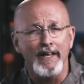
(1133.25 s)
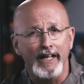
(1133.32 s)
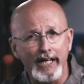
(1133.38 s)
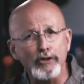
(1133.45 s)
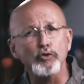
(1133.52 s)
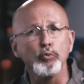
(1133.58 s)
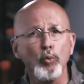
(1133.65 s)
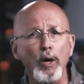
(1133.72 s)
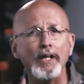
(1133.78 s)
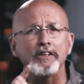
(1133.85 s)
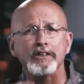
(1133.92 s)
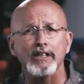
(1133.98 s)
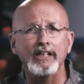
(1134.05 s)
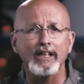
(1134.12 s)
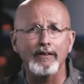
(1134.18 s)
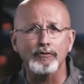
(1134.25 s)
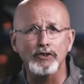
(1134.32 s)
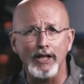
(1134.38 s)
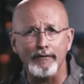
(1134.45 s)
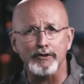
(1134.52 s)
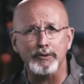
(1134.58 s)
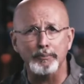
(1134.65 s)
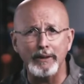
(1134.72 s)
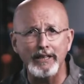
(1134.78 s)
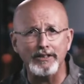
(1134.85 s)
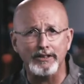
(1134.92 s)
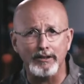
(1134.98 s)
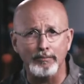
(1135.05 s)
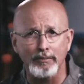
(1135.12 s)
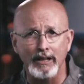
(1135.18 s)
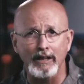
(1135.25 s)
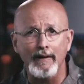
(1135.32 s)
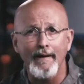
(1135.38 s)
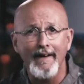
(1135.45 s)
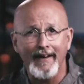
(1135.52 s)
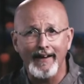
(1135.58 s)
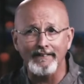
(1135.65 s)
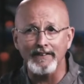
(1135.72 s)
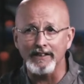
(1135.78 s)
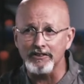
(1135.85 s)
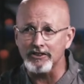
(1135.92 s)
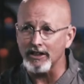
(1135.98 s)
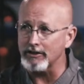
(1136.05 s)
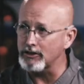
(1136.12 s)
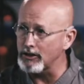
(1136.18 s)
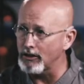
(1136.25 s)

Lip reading: It's one thing if Jeff speaks to me and then says,